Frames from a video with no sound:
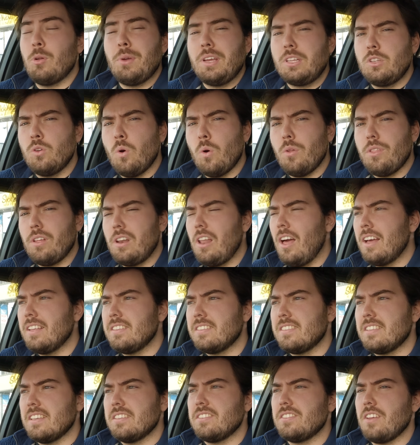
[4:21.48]
to ignore the
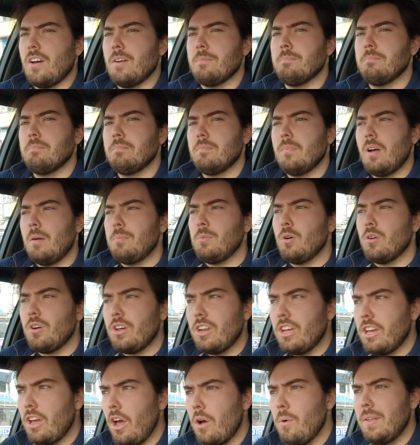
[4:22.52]
lights this time. I'm not
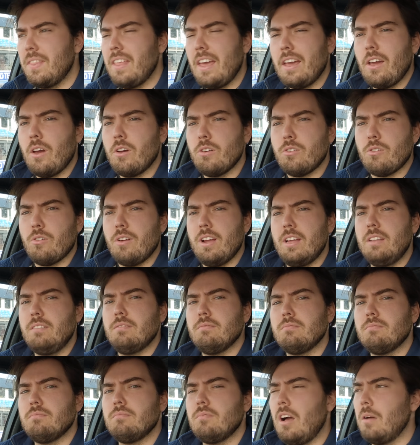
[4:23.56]
going to go when they go
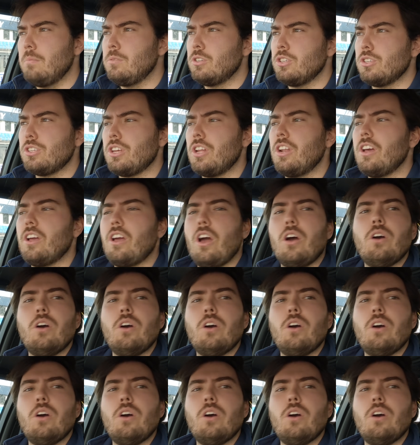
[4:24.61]
green. I'm just going to